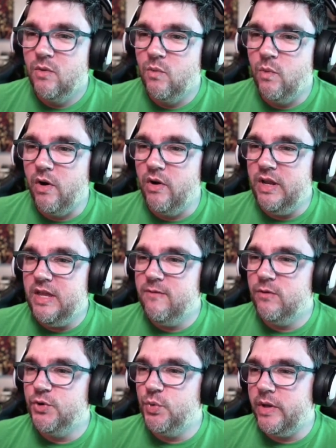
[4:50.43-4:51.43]
where an
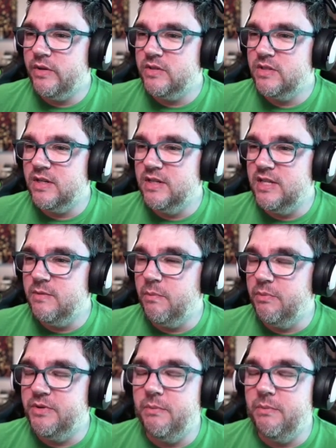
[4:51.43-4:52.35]
evil dwells deep.